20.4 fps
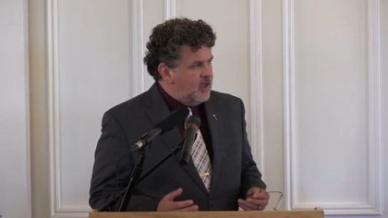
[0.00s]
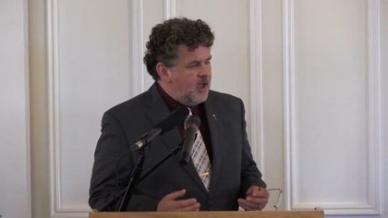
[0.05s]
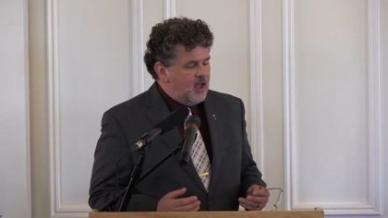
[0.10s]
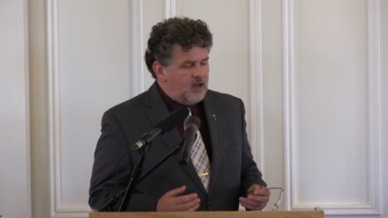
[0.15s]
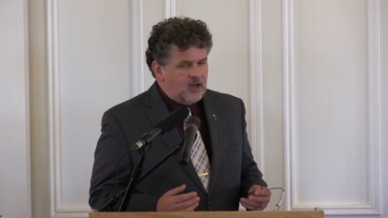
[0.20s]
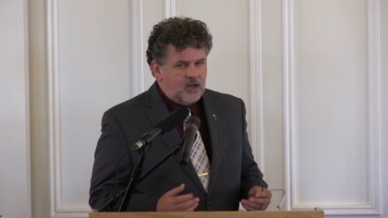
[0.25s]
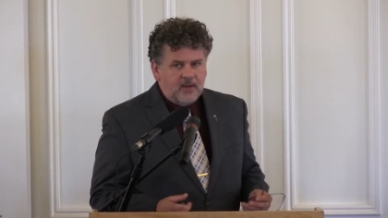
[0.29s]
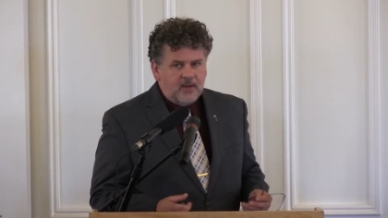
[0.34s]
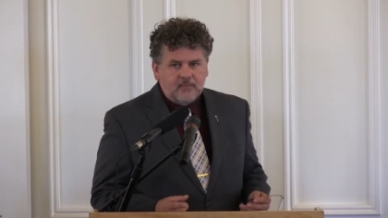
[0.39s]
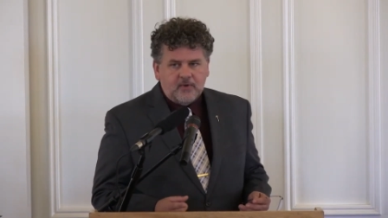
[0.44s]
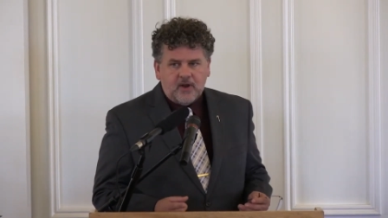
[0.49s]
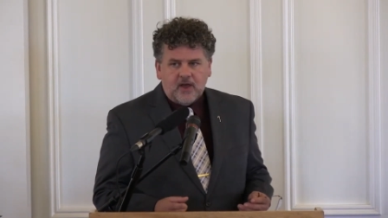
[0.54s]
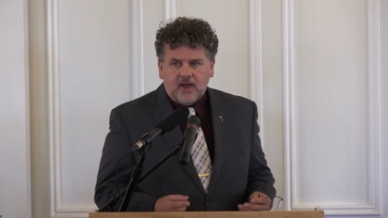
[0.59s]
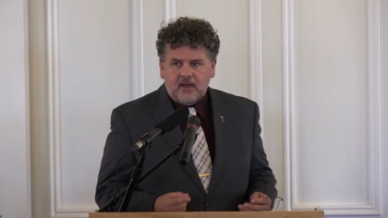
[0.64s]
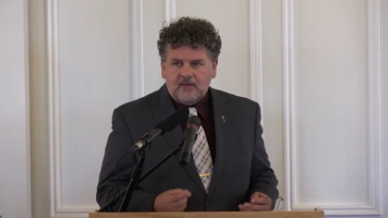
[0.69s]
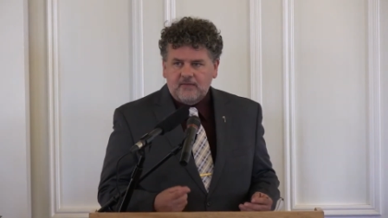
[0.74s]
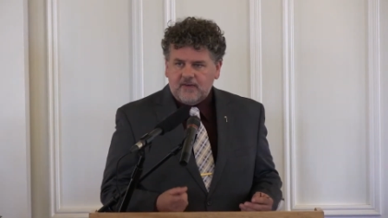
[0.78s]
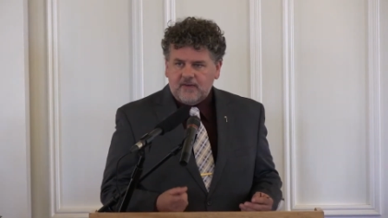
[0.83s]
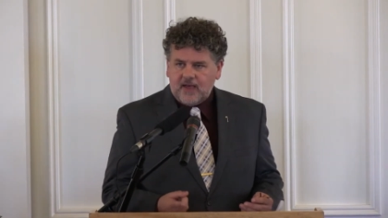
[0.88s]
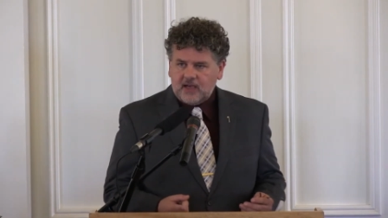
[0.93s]

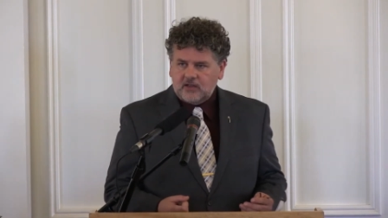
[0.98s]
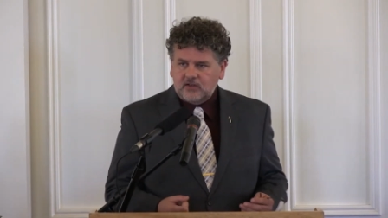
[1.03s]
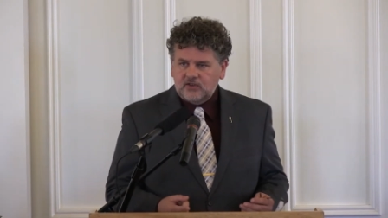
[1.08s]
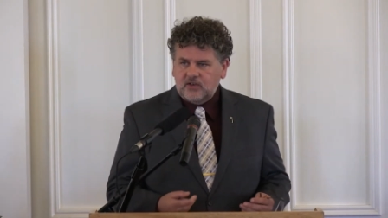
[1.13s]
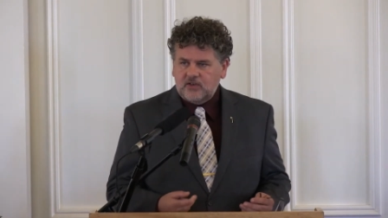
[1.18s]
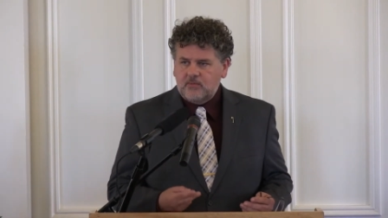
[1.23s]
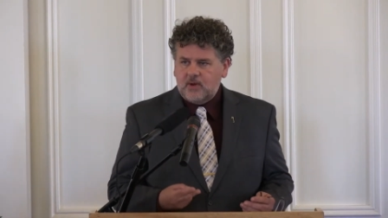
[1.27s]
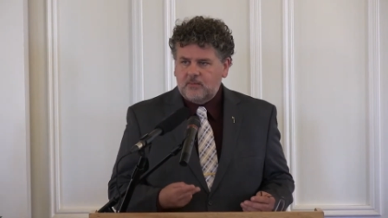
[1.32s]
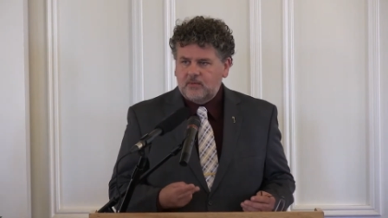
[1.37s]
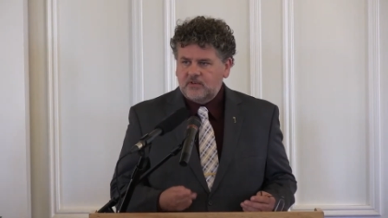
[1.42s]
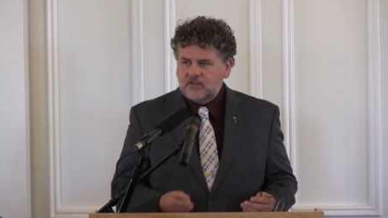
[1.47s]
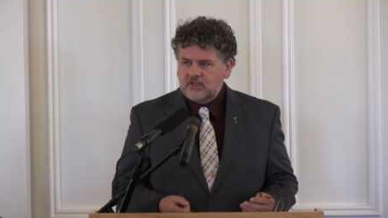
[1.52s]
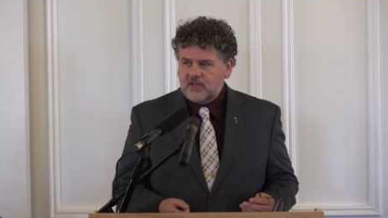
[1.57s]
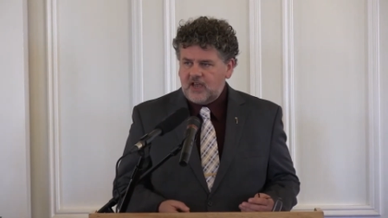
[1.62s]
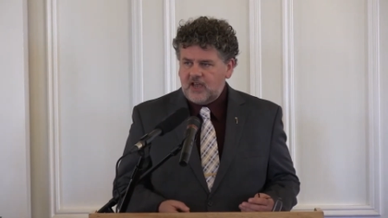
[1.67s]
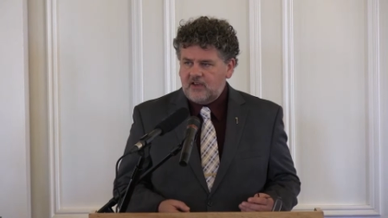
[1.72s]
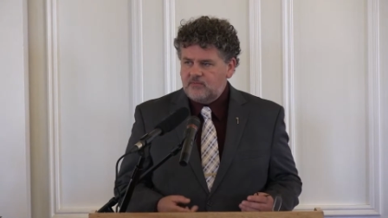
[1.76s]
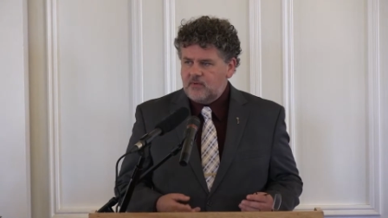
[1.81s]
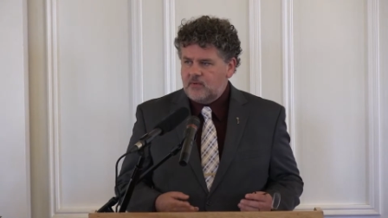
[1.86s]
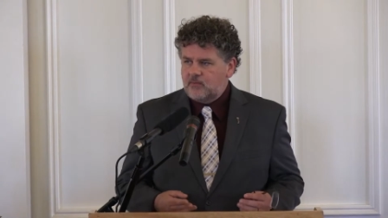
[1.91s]
alumni, faculty member,
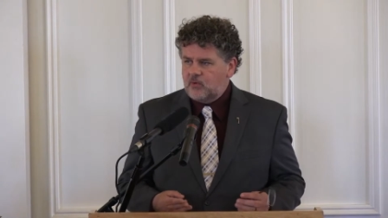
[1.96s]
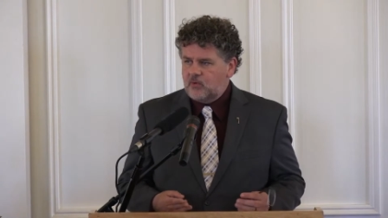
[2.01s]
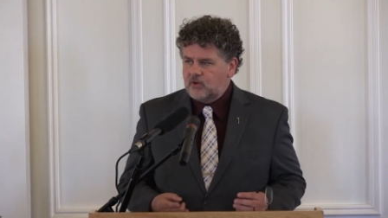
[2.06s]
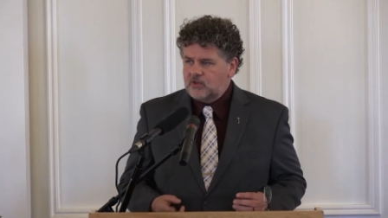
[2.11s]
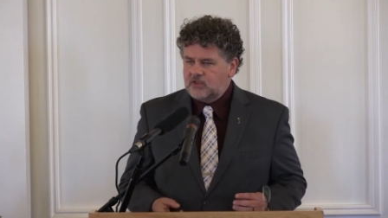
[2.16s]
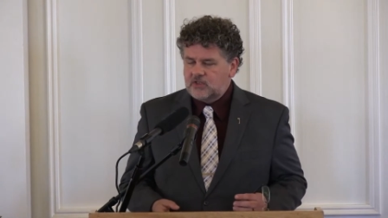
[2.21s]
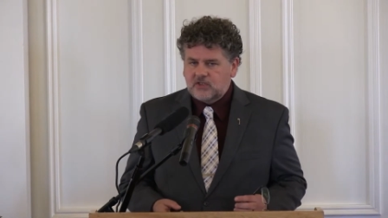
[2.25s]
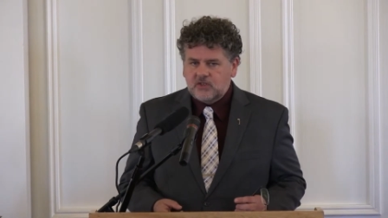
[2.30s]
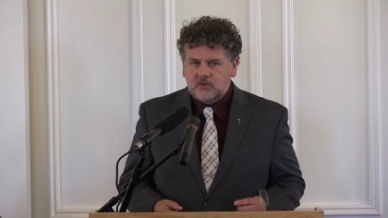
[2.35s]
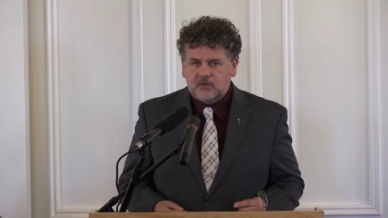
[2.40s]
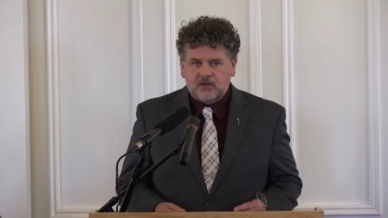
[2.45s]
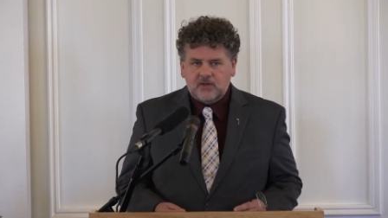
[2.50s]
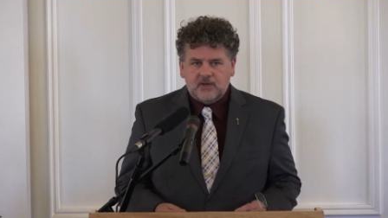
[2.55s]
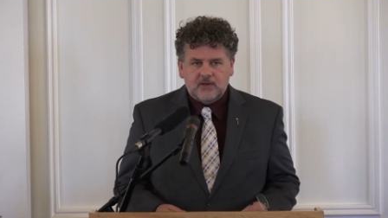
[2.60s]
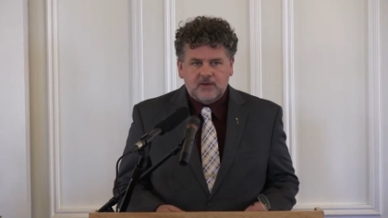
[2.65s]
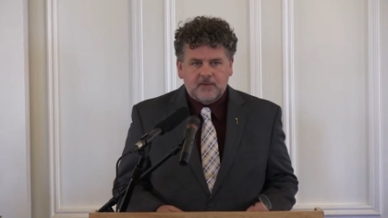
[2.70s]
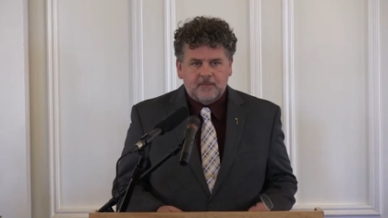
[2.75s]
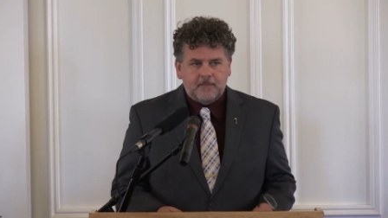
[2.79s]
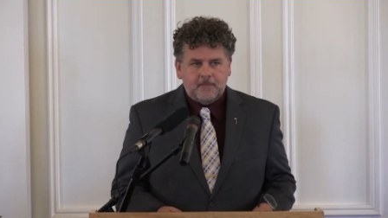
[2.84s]
staff member, or student.